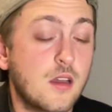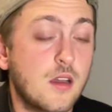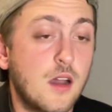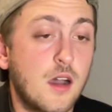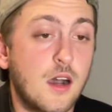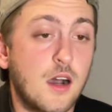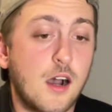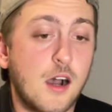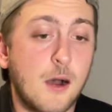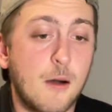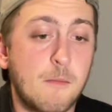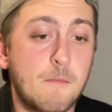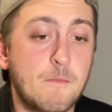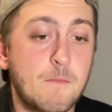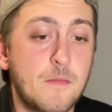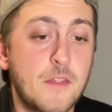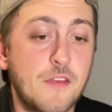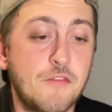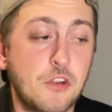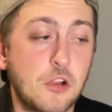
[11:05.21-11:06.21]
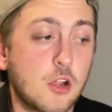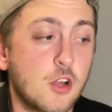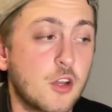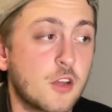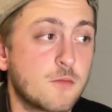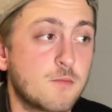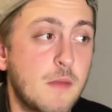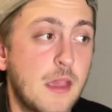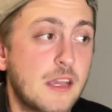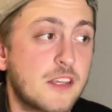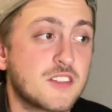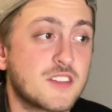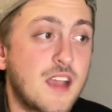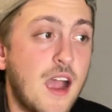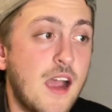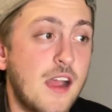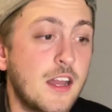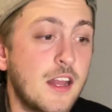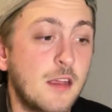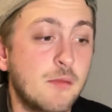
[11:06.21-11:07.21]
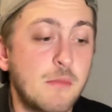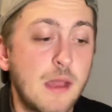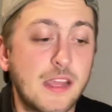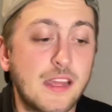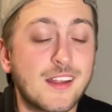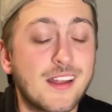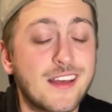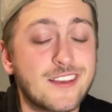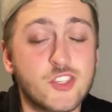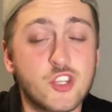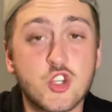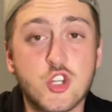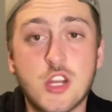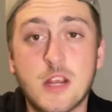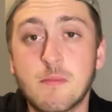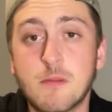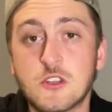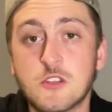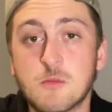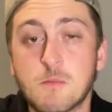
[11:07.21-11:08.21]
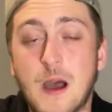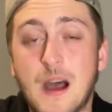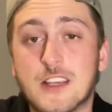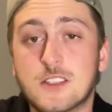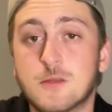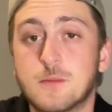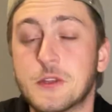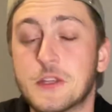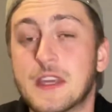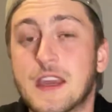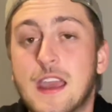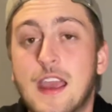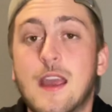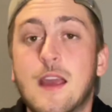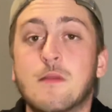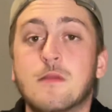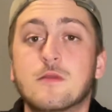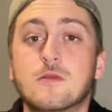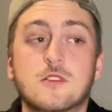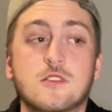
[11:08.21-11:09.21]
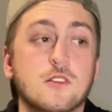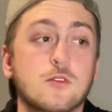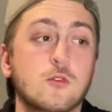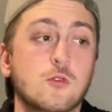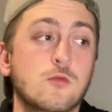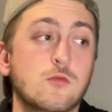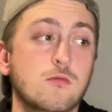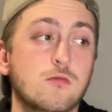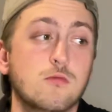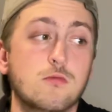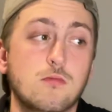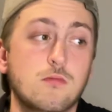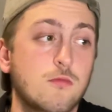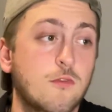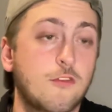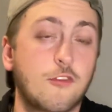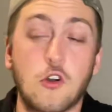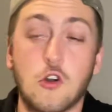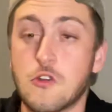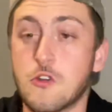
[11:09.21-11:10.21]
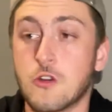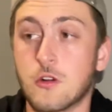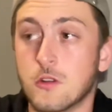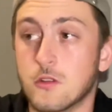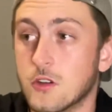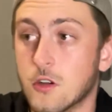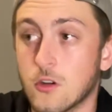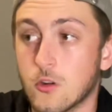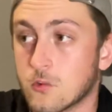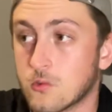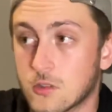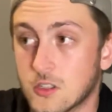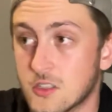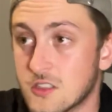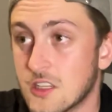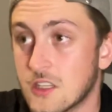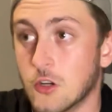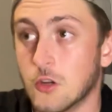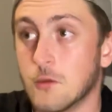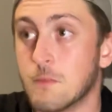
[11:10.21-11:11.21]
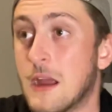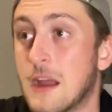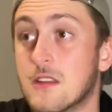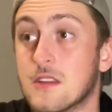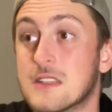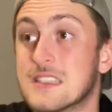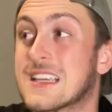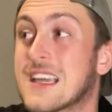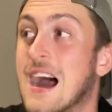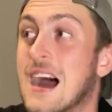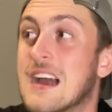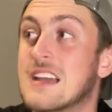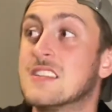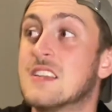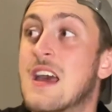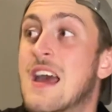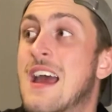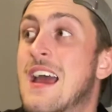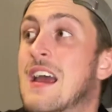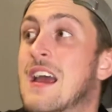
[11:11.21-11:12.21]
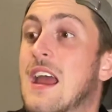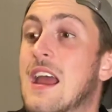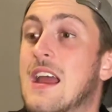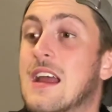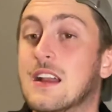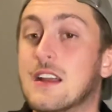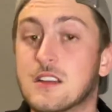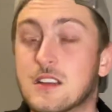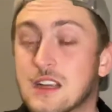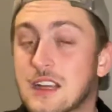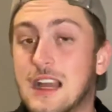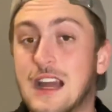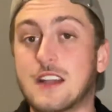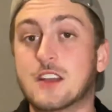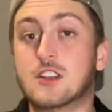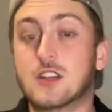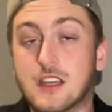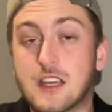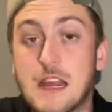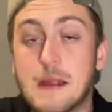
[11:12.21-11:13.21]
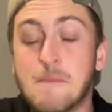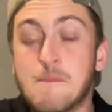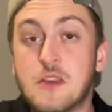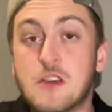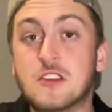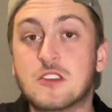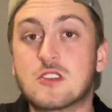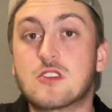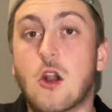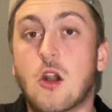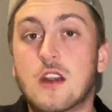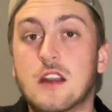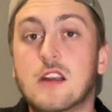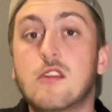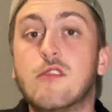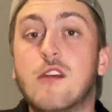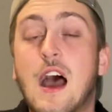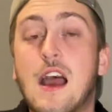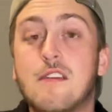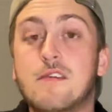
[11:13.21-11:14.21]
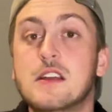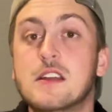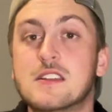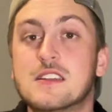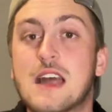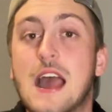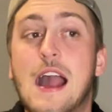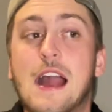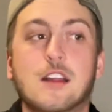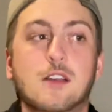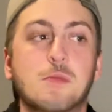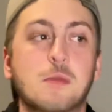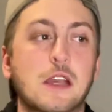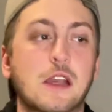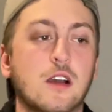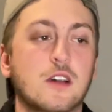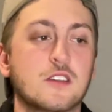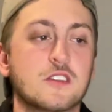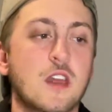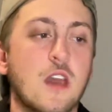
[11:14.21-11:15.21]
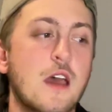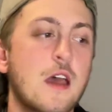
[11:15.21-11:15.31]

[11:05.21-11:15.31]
Um, if you're going to make a signing, make it as cheap as you possibly can to further, you know, continue to pay these guys and kind of keep this starting five intact because